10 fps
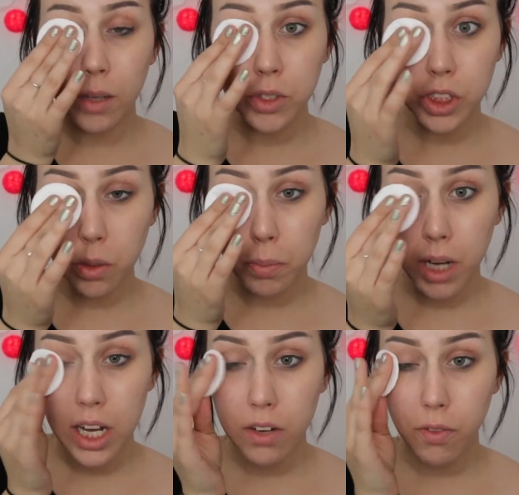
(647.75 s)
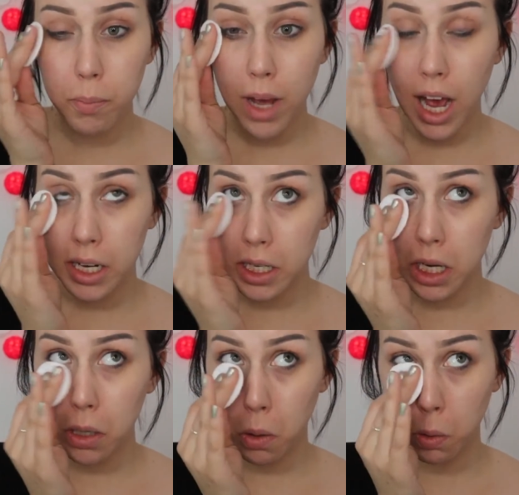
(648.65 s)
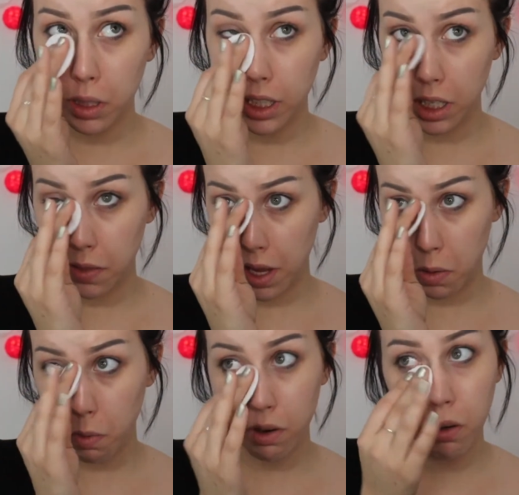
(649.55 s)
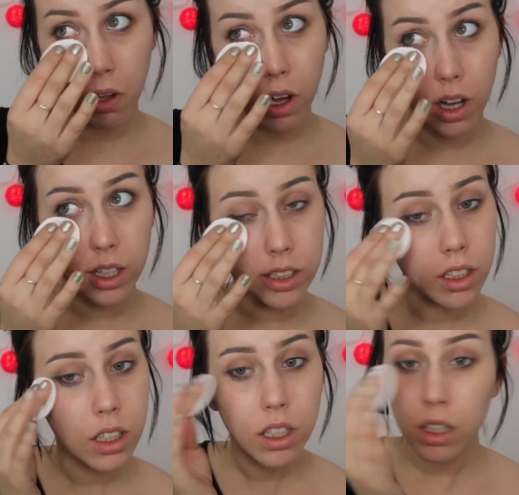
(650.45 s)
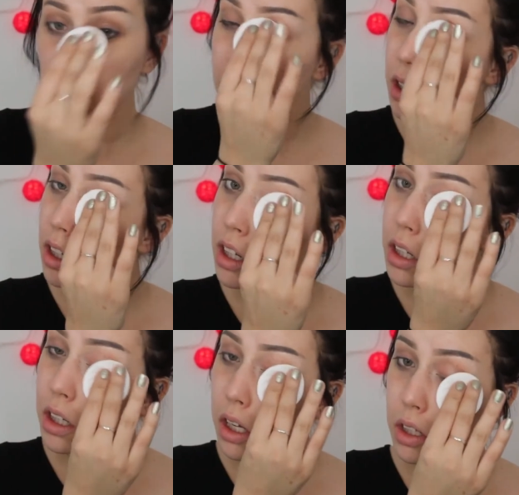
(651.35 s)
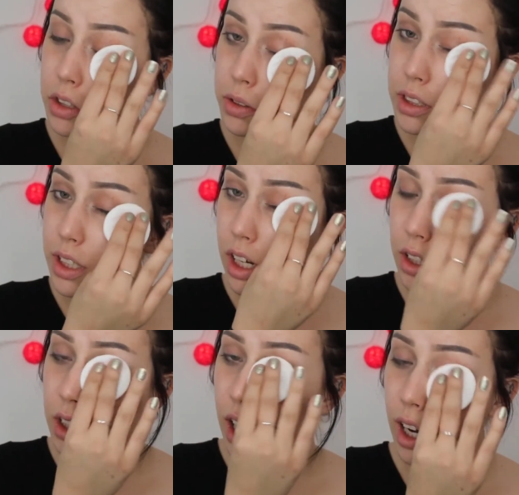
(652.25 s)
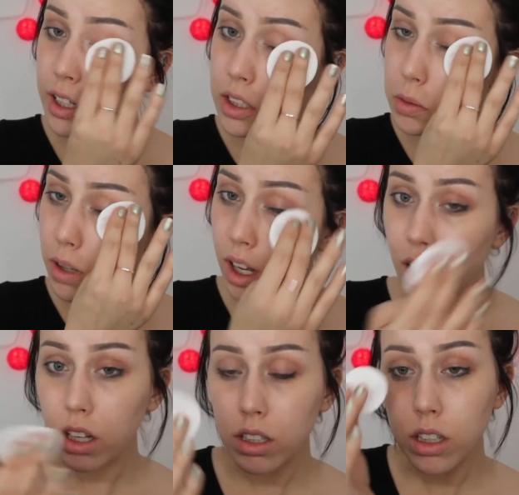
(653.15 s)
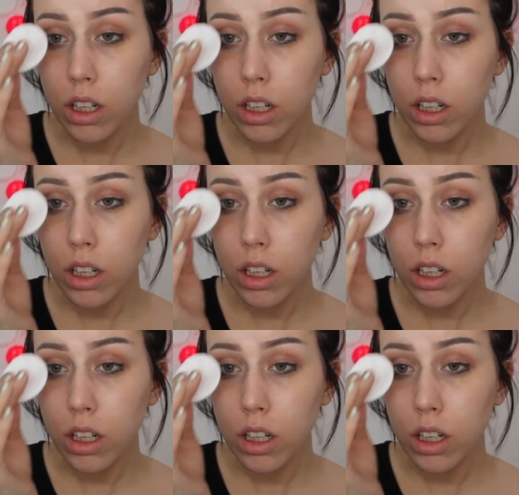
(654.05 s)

then I'm just kind of patting and holding that oil on. Do it to the other eye as well.